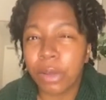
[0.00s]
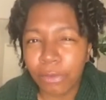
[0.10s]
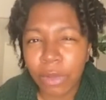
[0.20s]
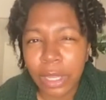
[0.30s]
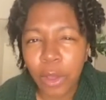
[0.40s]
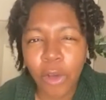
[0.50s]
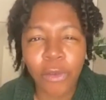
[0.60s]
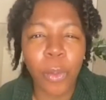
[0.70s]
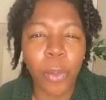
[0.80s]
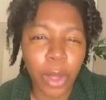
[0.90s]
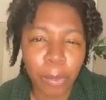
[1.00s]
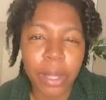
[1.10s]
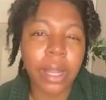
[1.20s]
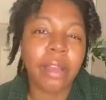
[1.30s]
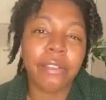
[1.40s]
really
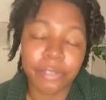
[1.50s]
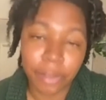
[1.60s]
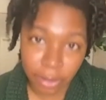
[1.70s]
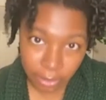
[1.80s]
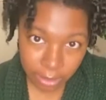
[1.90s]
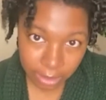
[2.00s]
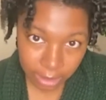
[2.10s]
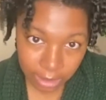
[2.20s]
overwhelming at first,